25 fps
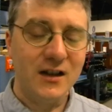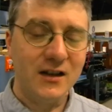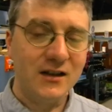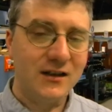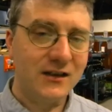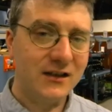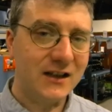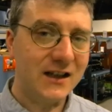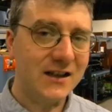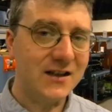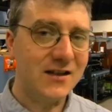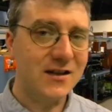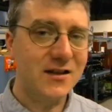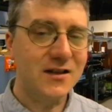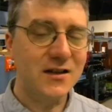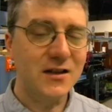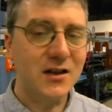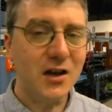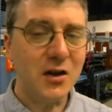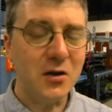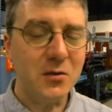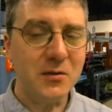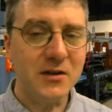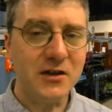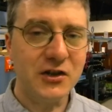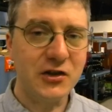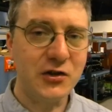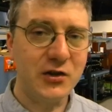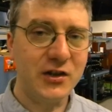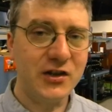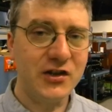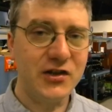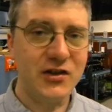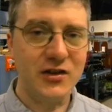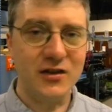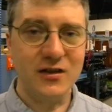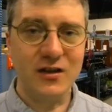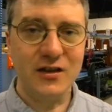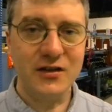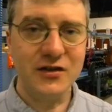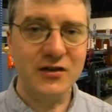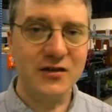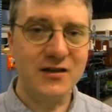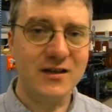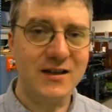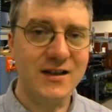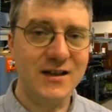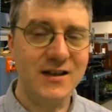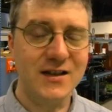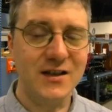That slow attrition on your
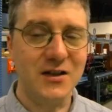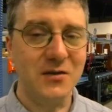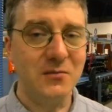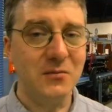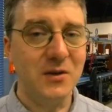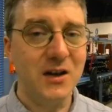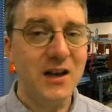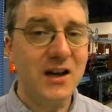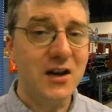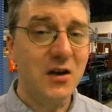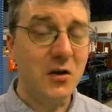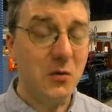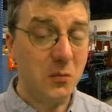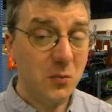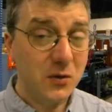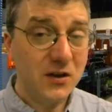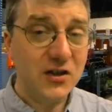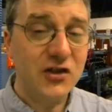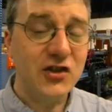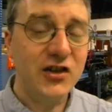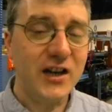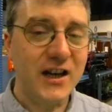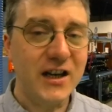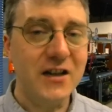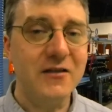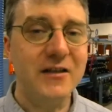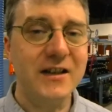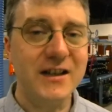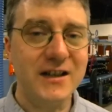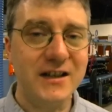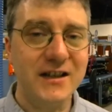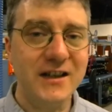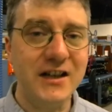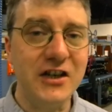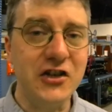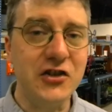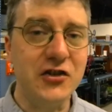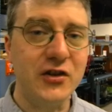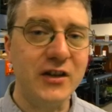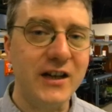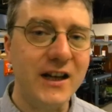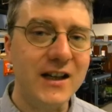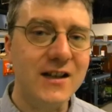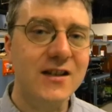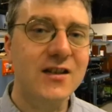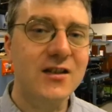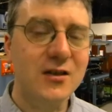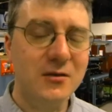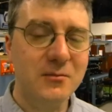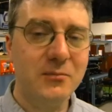system will generate an injury at
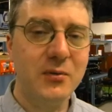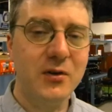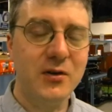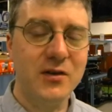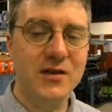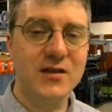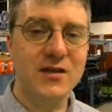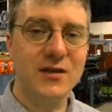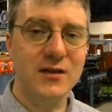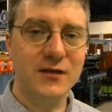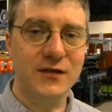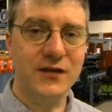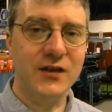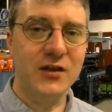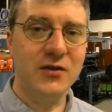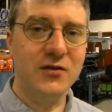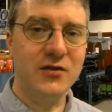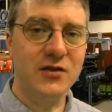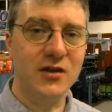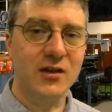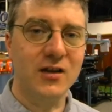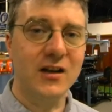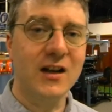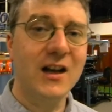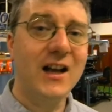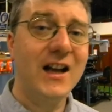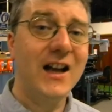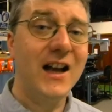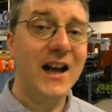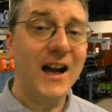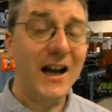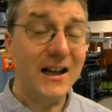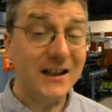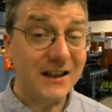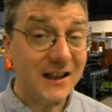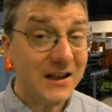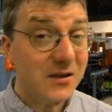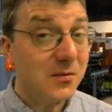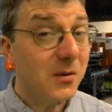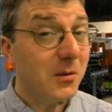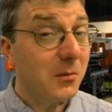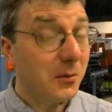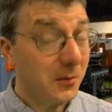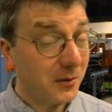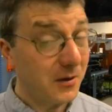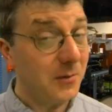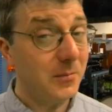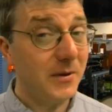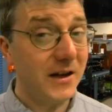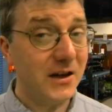some point in the future. And that's what
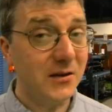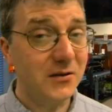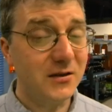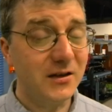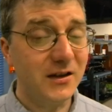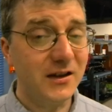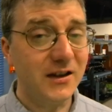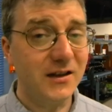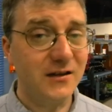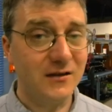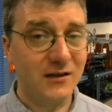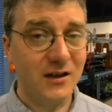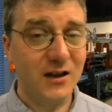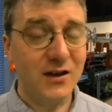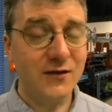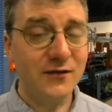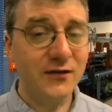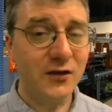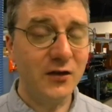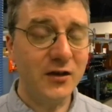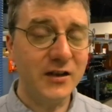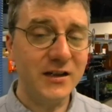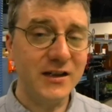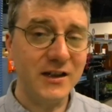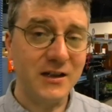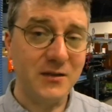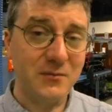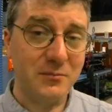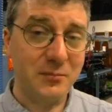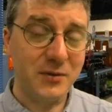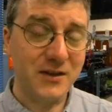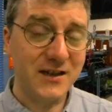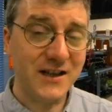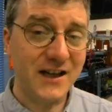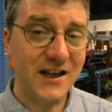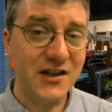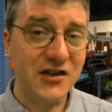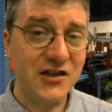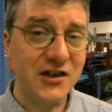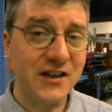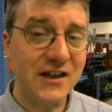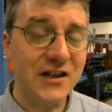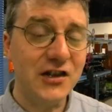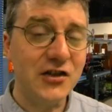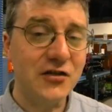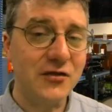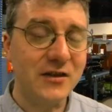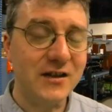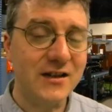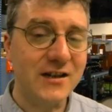we're about here, avoiding potential
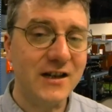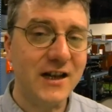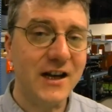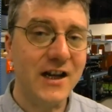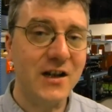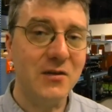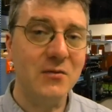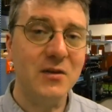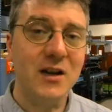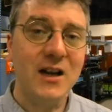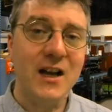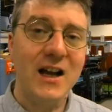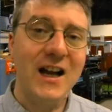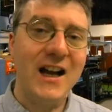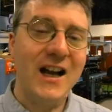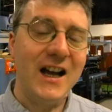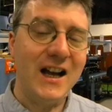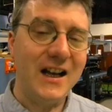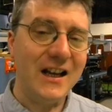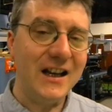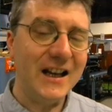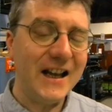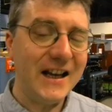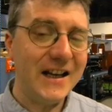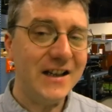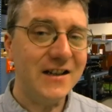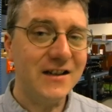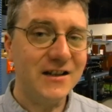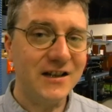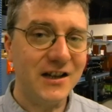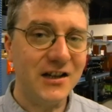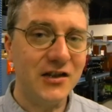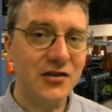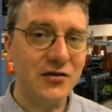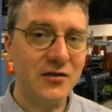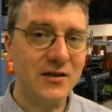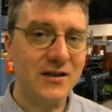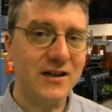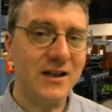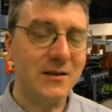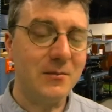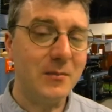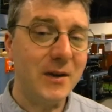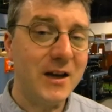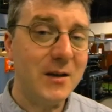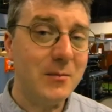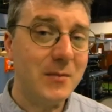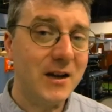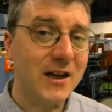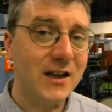injuries now and latent injuries that
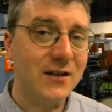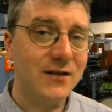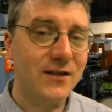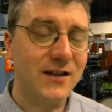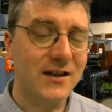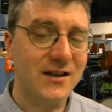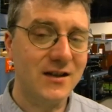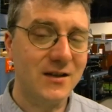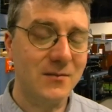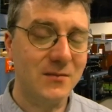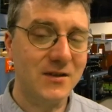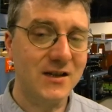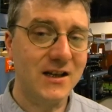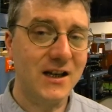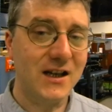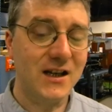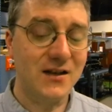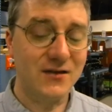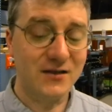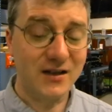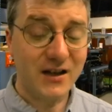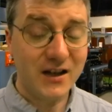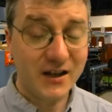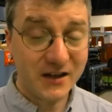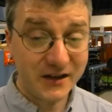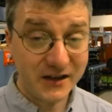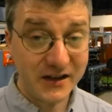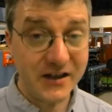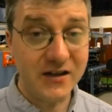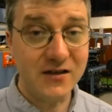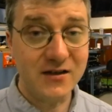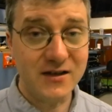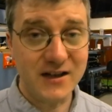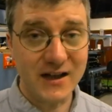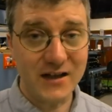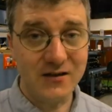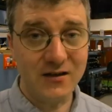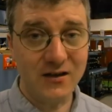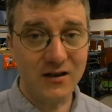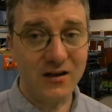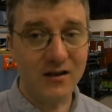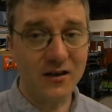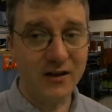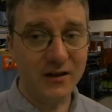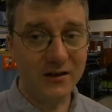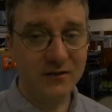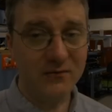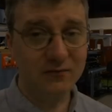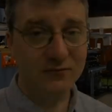may manifest themselves years down the line.